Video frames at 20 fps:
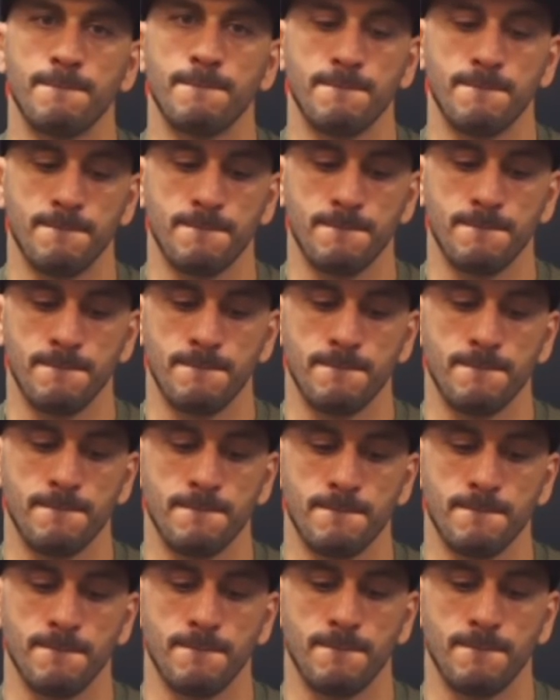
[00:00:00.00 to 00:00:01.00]

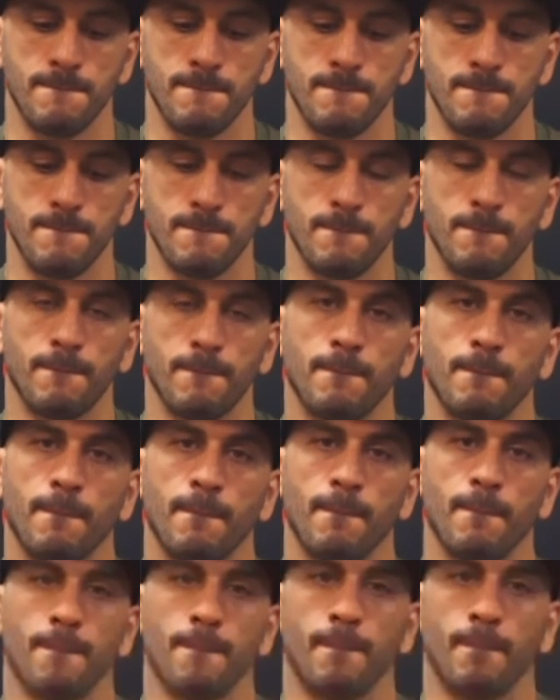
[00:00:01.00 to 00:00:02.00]

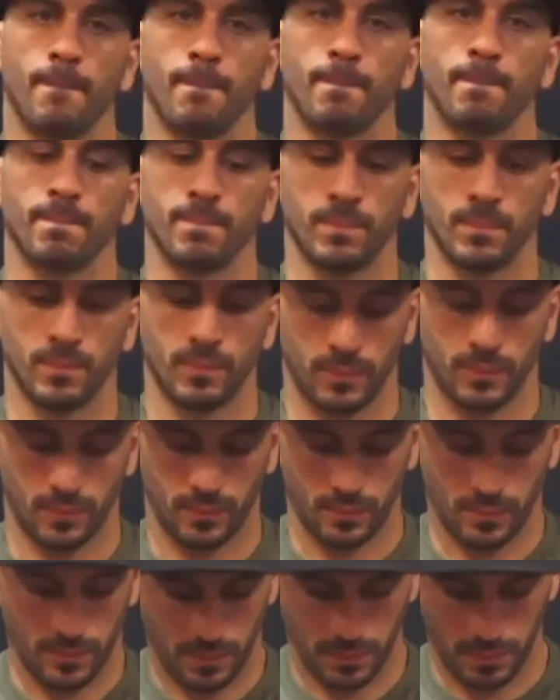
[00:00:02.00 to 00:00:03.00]

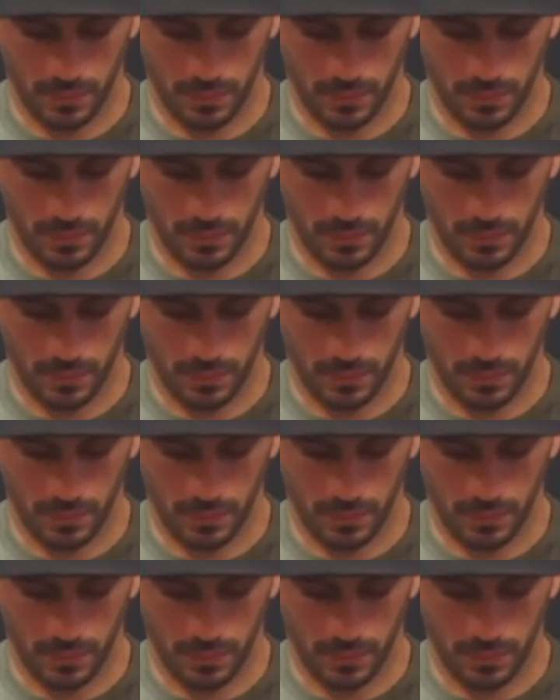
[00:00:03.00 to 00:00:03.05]
Nothing is said.